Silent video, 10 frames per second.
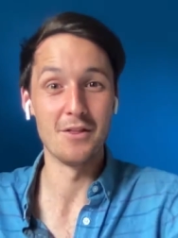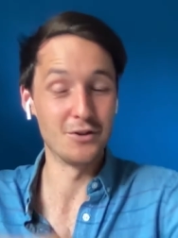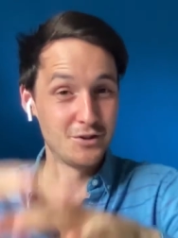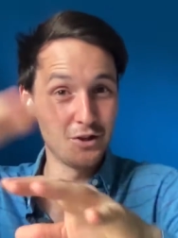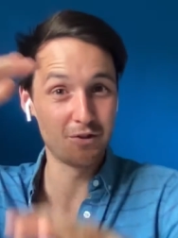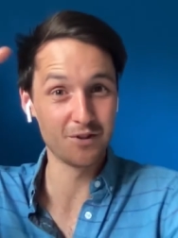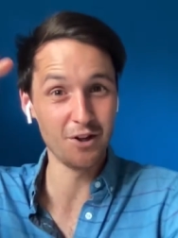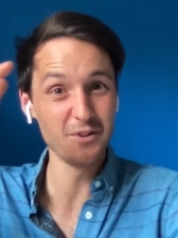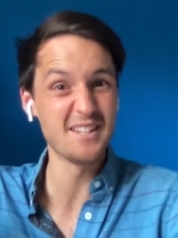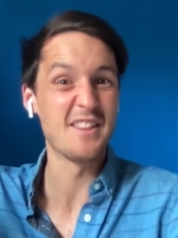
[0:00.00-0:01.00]
the search
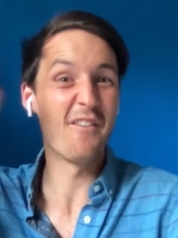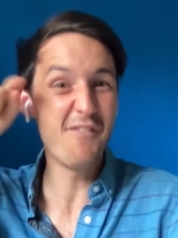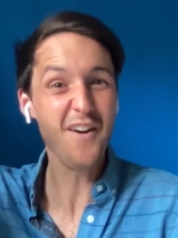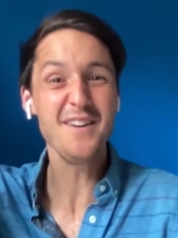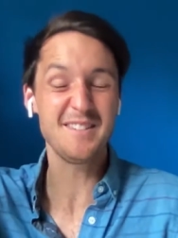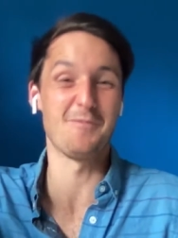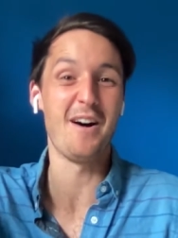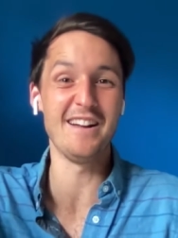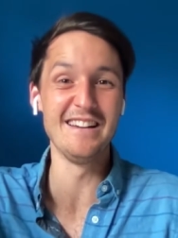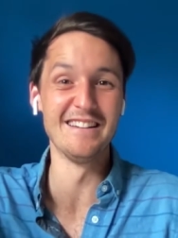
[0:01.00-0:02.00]
results, and the first
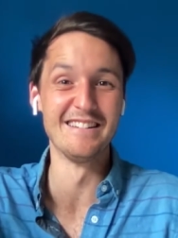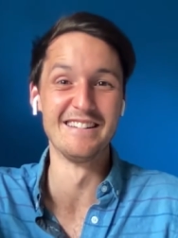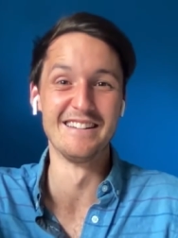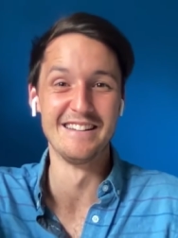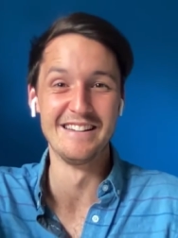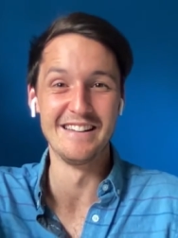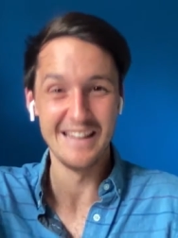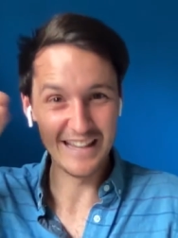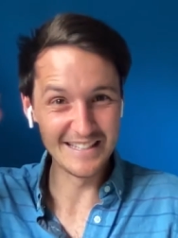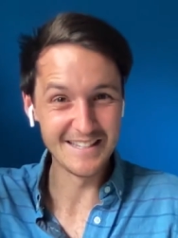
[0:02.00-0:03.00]
one
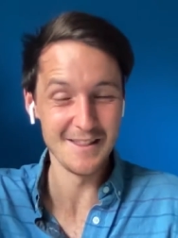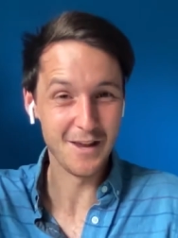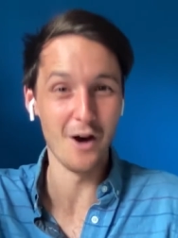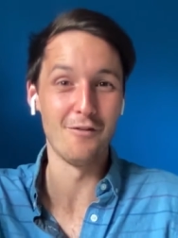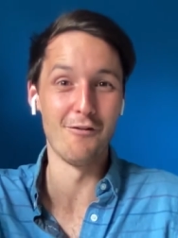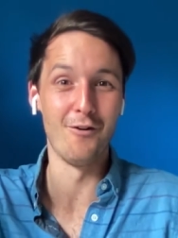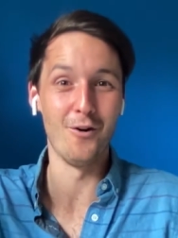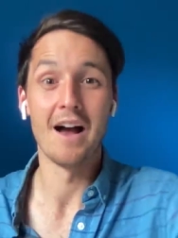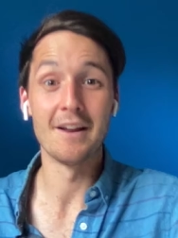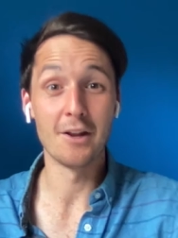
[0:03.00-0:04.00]
is the offer form.
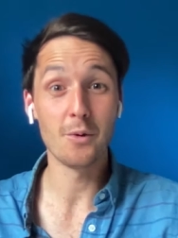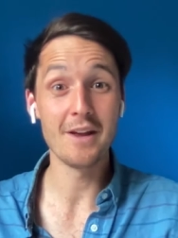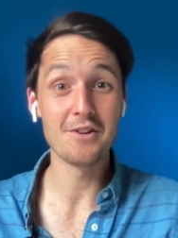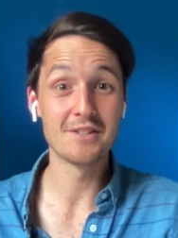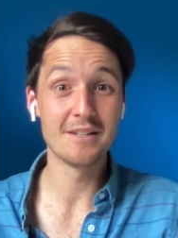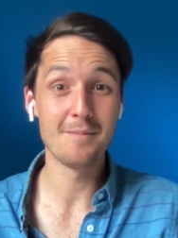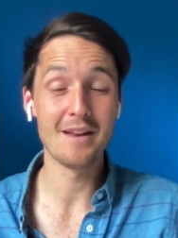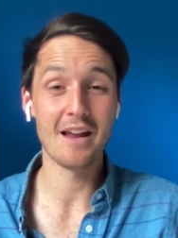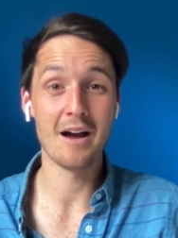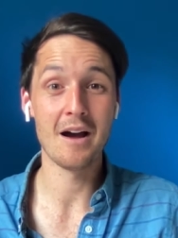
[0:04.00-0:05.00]
Another way you can submit
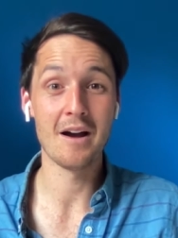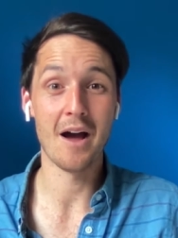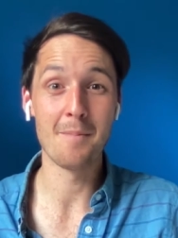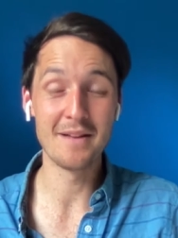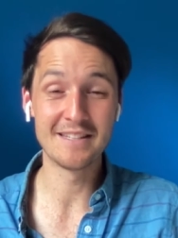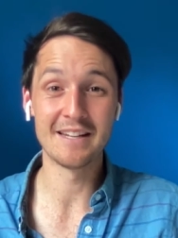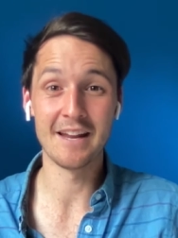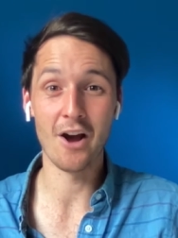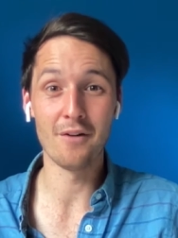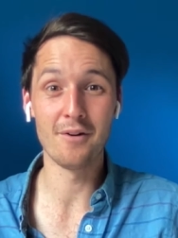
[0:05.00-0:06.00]
a
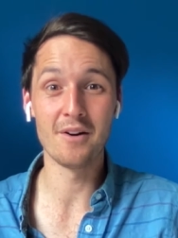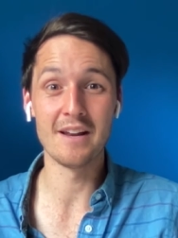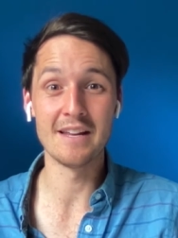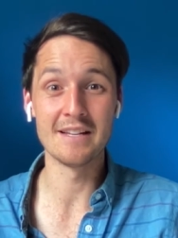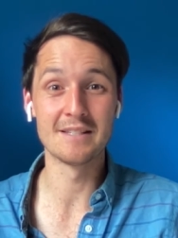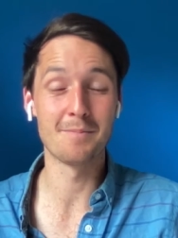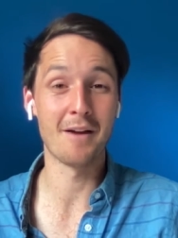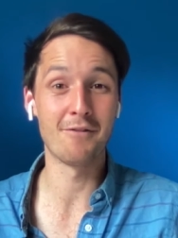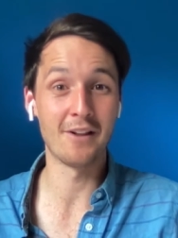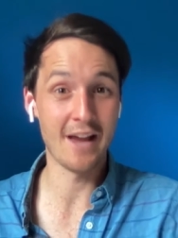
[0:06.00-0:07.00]
BidSunday offer is by
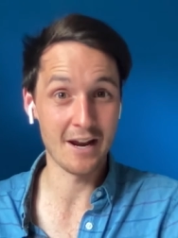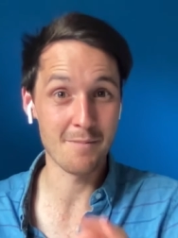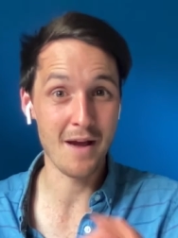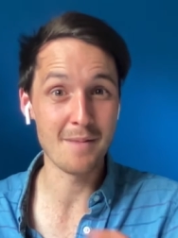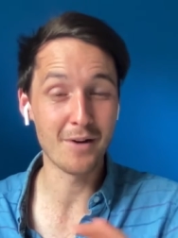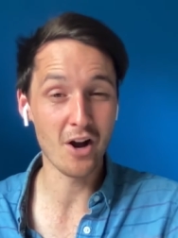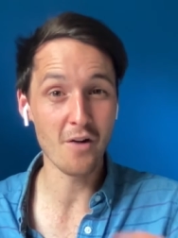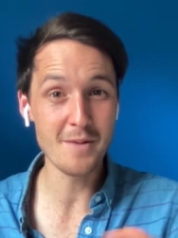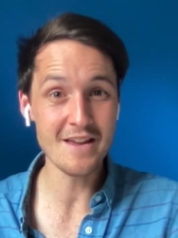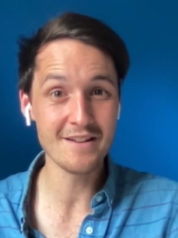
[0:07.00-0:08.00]
filling out a paper
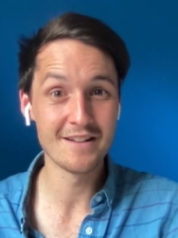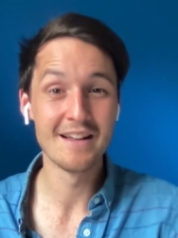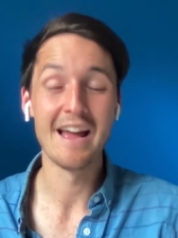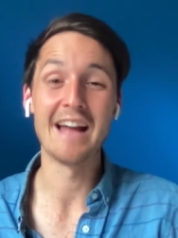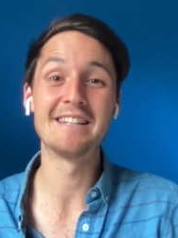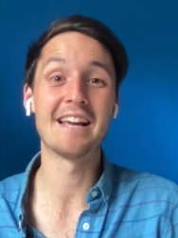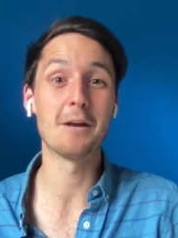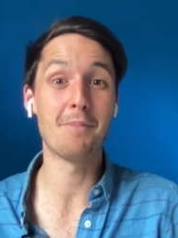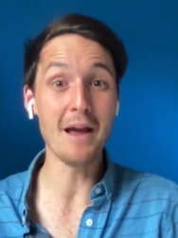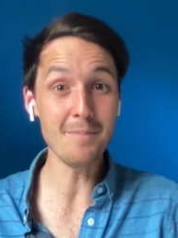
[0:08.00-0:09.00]
copy. And to get a
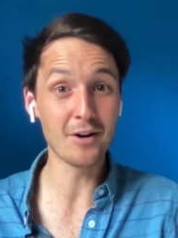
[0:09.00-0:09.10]
paper